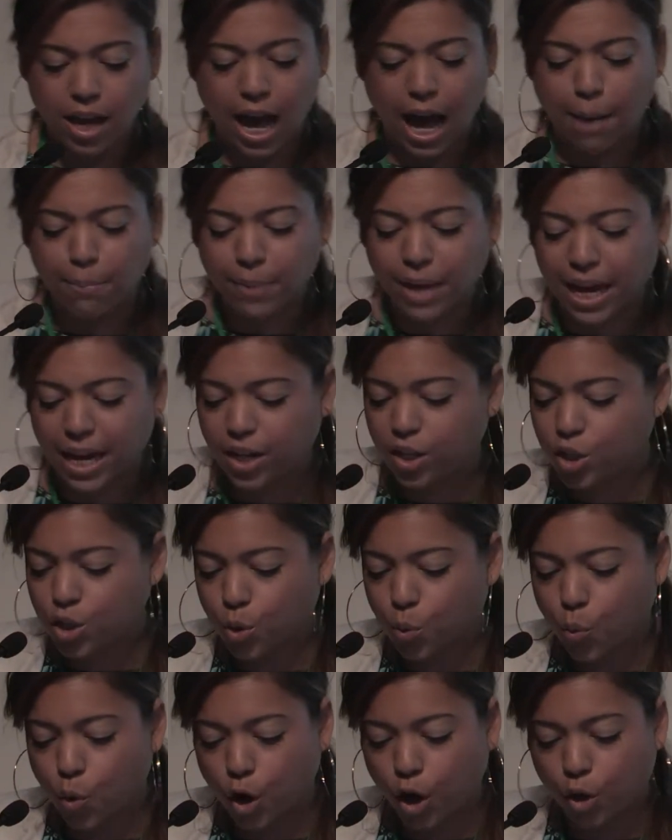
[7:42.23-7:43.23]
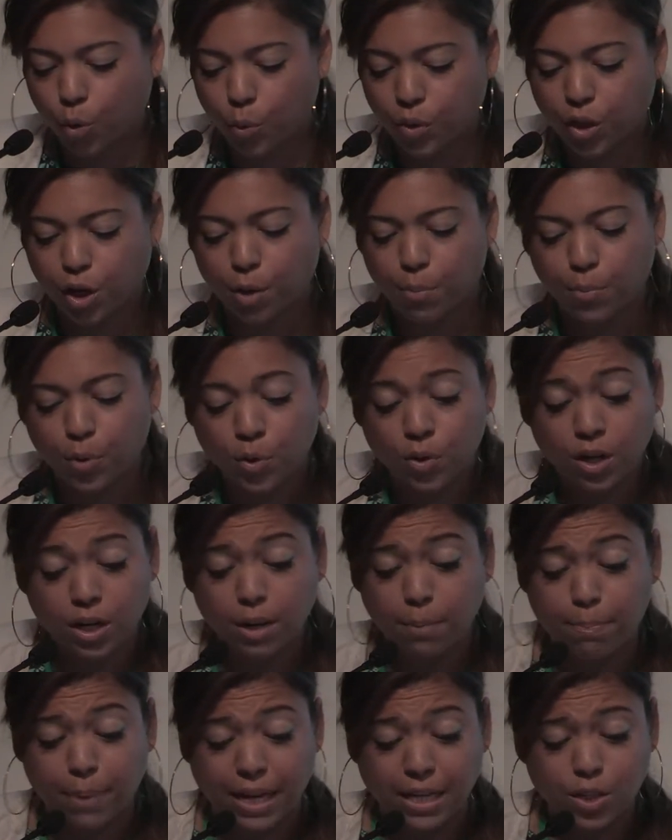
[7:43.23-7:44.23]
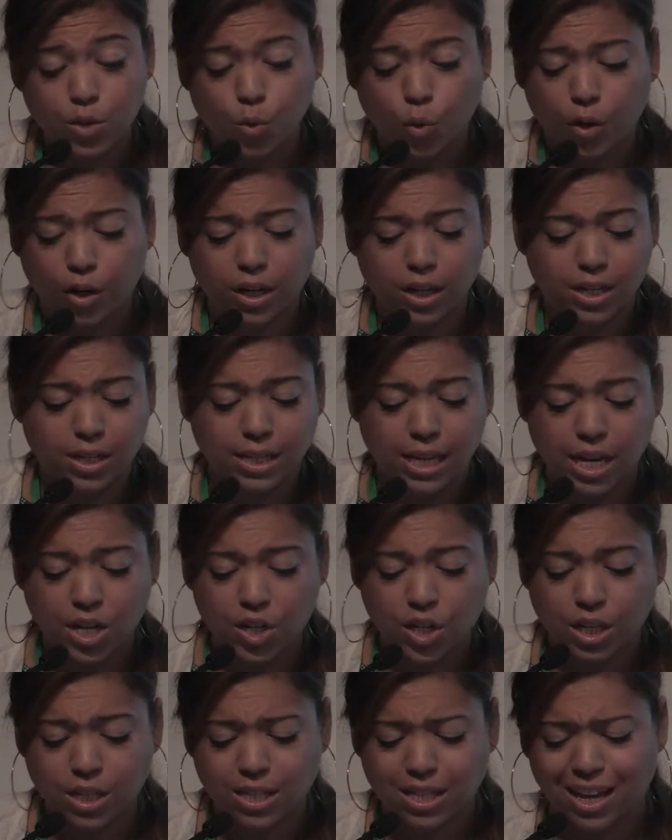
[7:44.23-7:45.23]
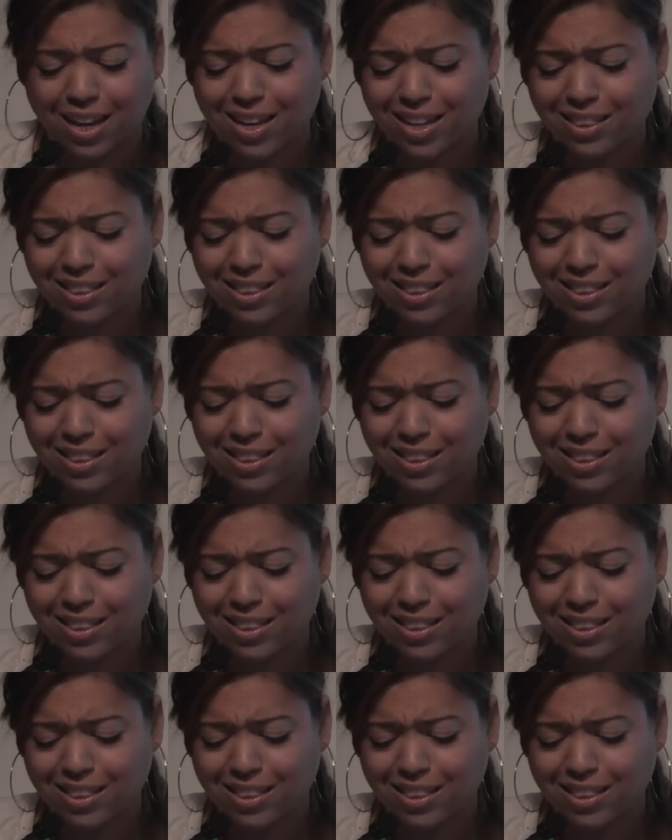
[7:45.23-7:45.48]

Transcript: I'm getting to work with community-based organizations like